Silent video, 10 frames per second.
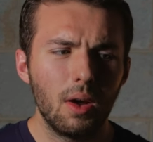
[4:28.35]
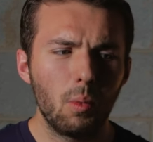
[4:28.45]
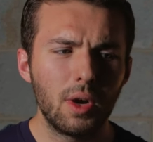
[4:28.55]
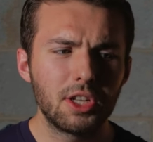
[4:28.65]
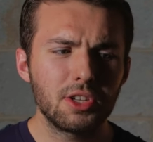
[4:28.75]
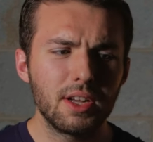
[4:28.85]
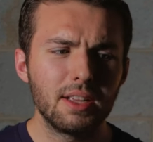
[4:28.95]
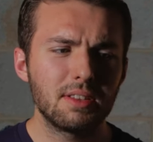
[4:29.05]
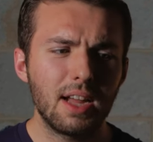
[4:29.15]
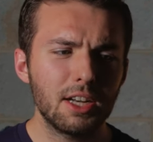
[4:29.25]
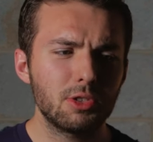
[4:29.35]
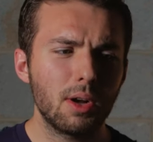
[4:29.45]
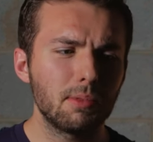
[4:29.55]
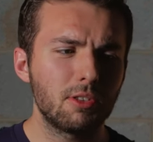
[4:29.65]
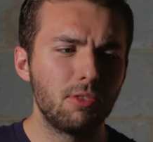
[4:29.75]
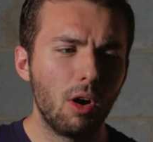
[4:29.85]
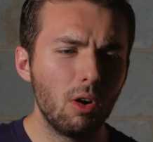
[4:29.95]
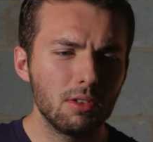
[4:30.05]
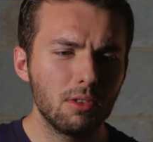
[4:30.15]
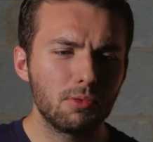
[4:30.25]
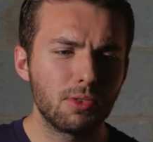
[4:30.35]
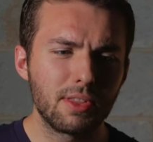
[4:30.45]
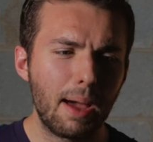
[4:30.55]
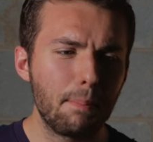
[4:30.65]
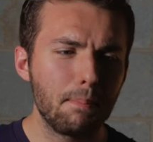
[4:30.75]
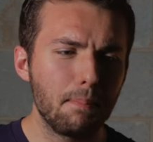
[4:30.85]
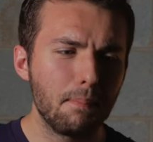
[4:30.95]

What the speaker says: which is not Trump's fault for that